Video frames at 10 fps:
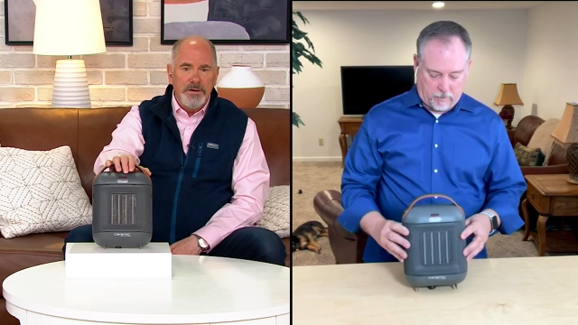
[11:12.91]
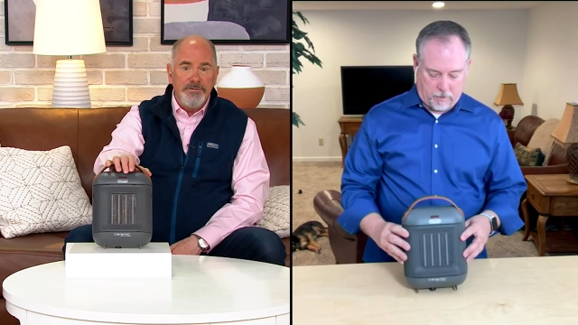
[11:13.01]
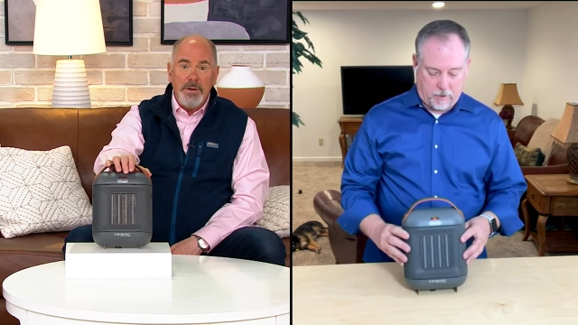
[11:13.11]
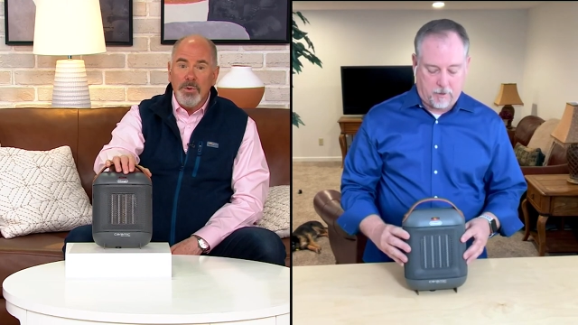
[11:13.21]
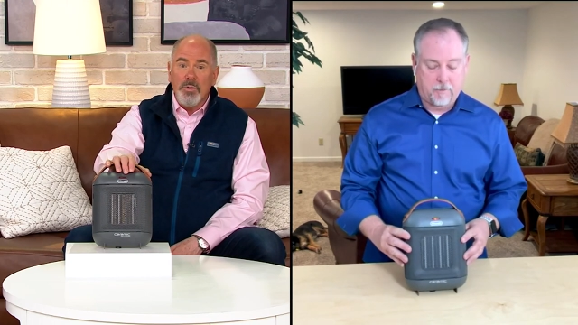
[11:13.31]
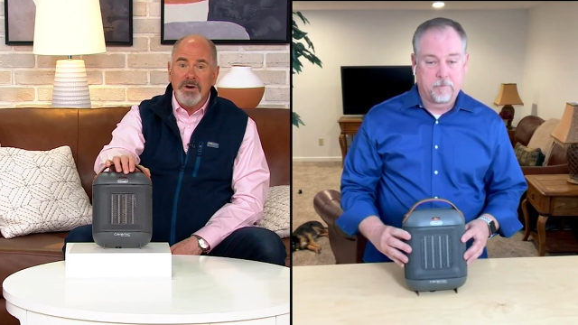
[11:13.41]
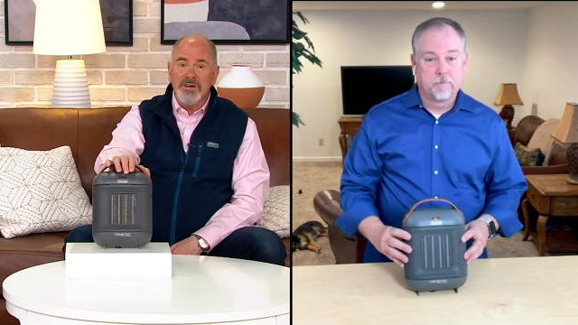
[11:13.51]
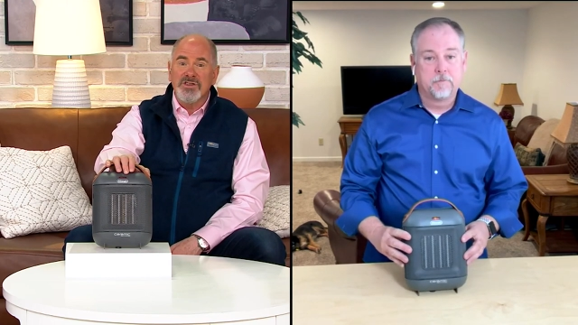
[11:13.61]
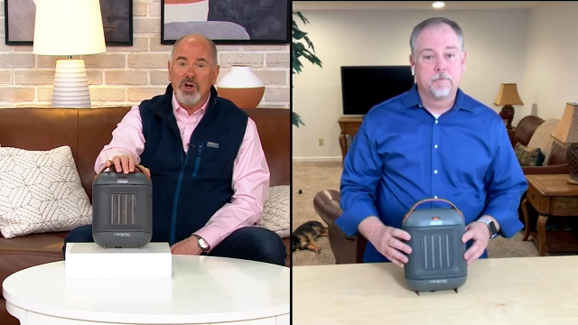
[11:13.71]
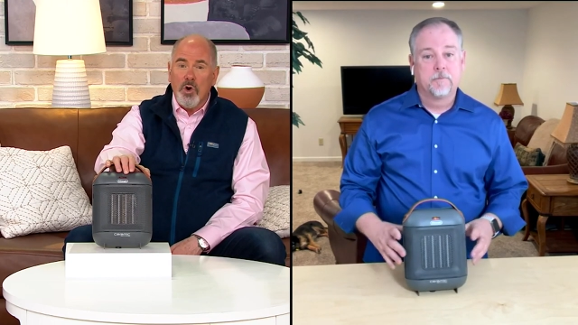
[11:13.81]
Speaker 1: February
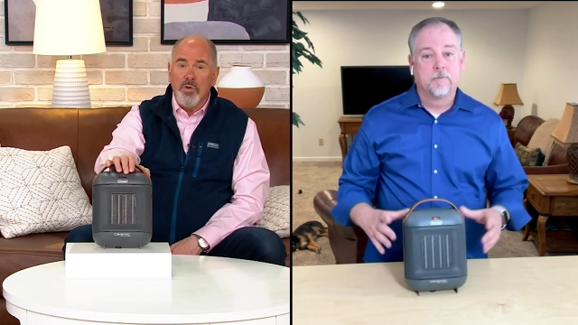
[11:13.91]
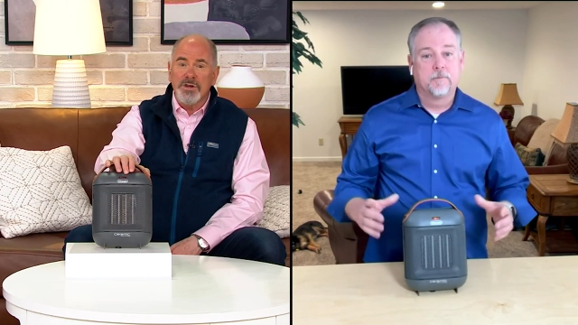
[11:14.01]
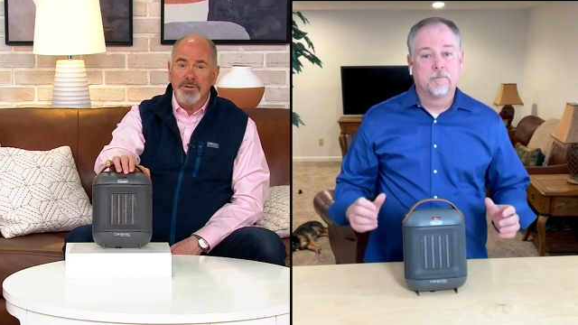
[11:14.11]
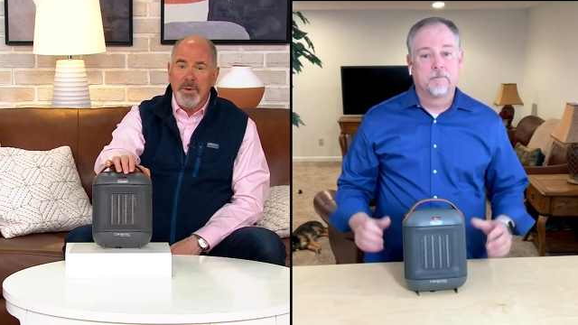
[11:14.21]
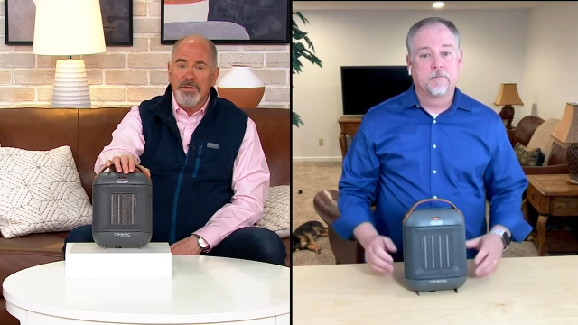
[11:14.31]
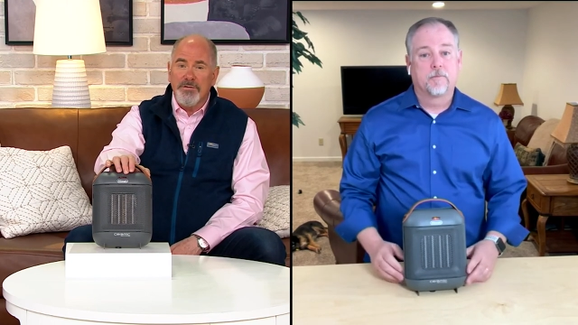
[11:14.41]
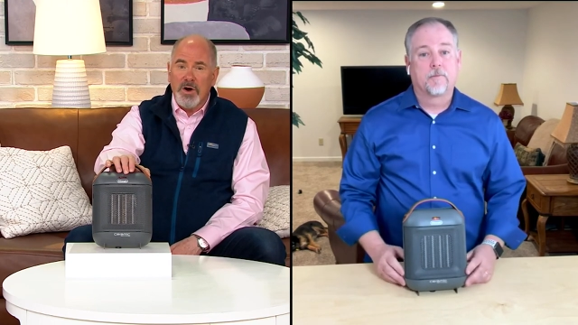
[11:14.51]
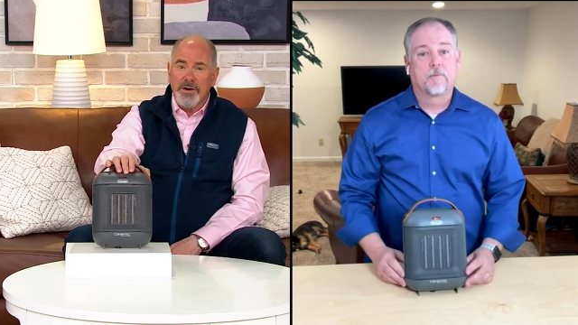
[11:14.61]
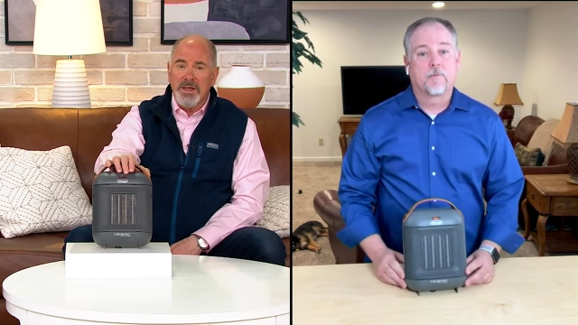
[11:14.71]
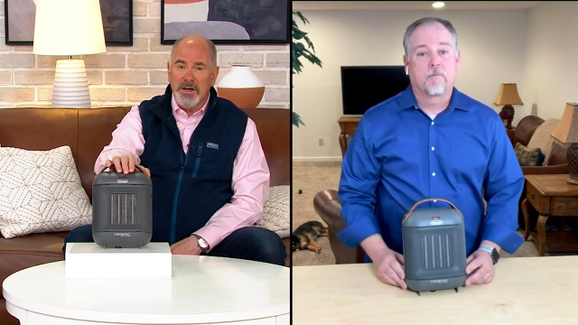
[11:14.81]
is the coldest month of
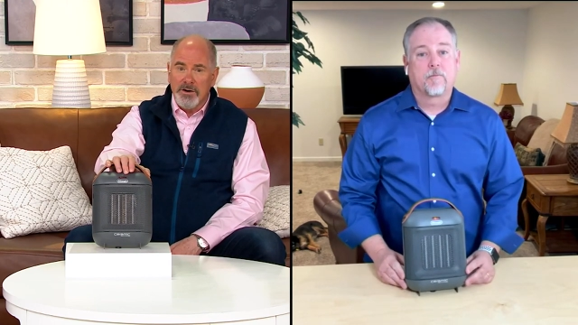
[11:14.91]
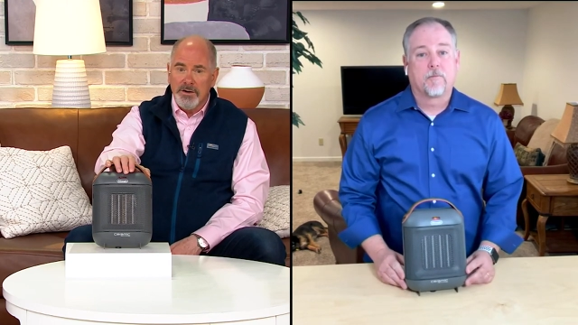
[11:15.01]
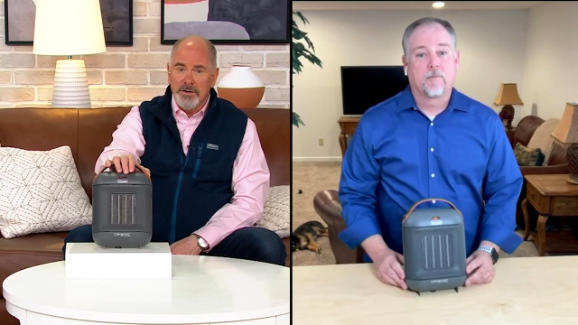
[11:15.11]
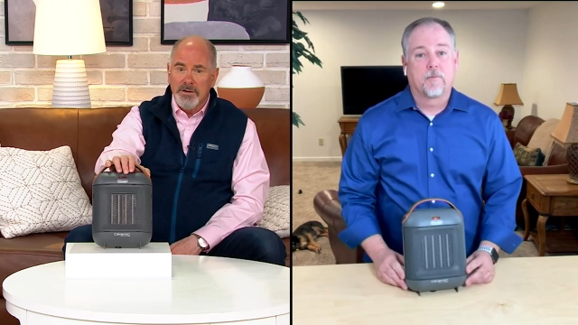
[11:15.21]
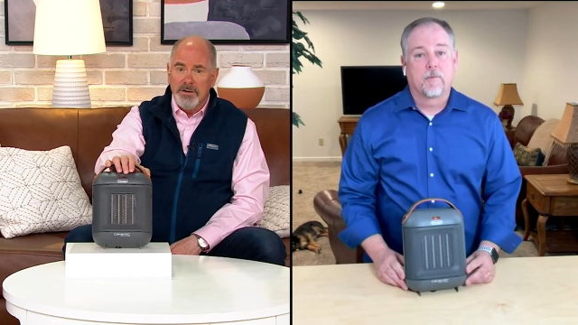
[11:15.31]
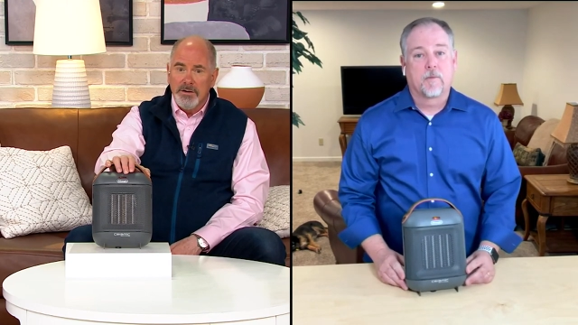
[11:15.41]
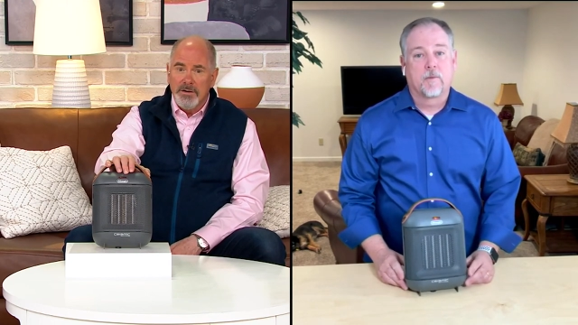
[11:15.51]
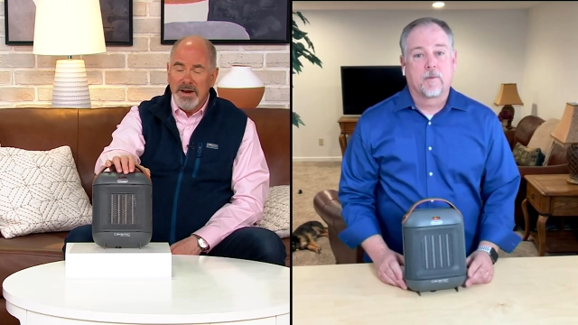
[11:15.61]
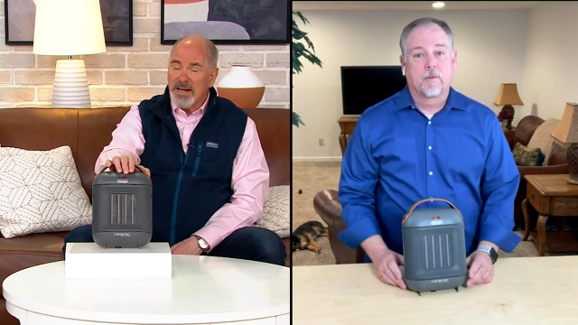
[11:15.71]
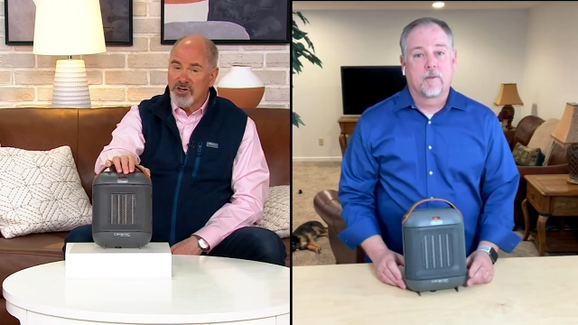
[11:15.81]
our year,
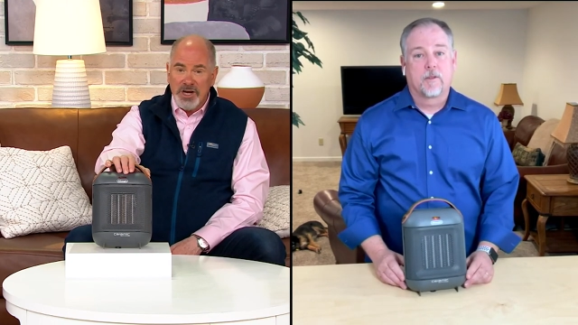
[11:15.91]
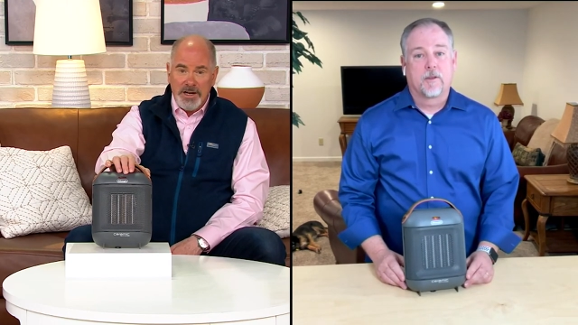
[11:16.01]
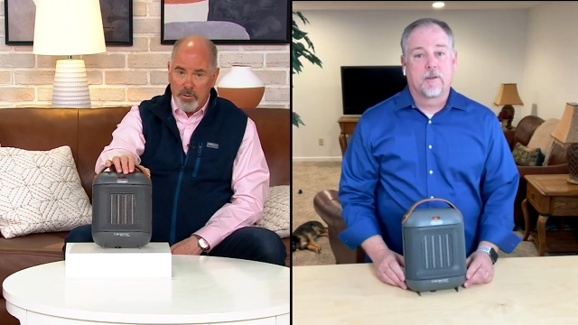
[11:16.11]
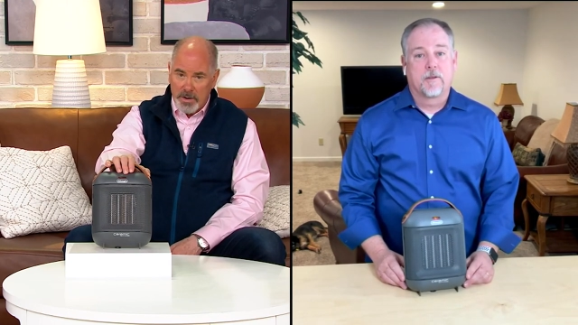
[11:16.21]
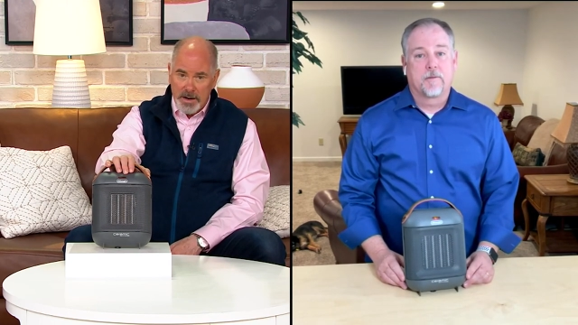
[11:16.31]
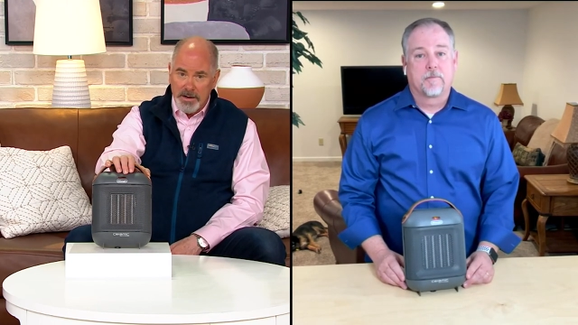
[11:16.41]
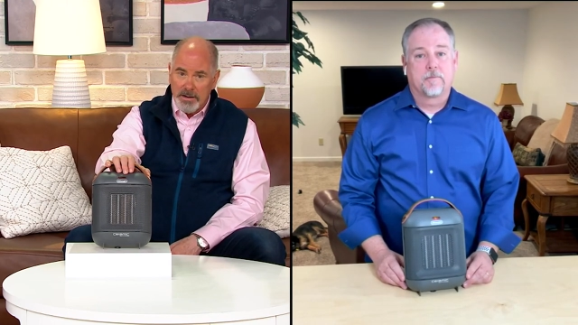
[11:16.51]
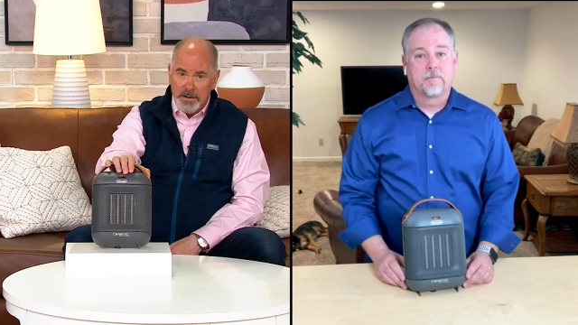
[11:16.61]
not January.